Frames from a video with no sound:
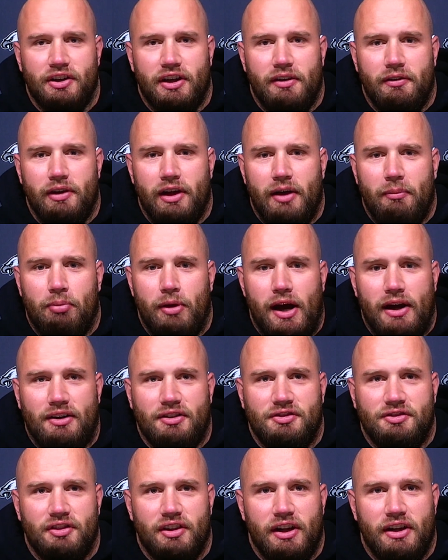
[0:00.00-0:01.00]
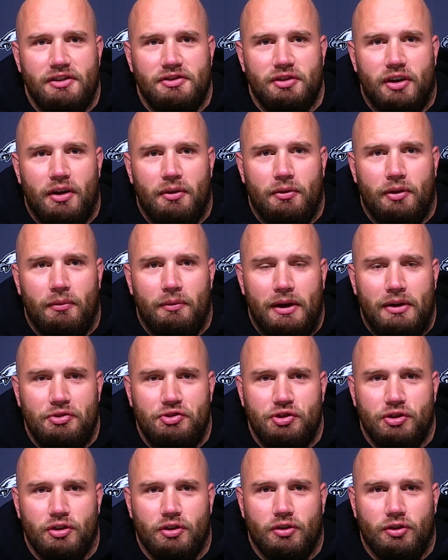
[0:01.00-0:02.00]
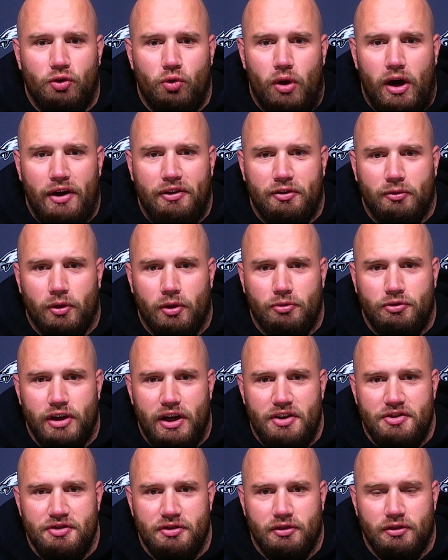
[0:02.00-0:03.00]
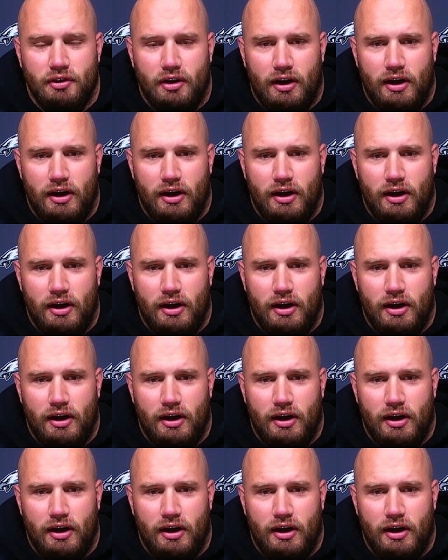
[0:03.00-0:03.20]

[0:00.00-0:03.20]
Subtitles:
They have practice today, so I'm not sure quite the rotation.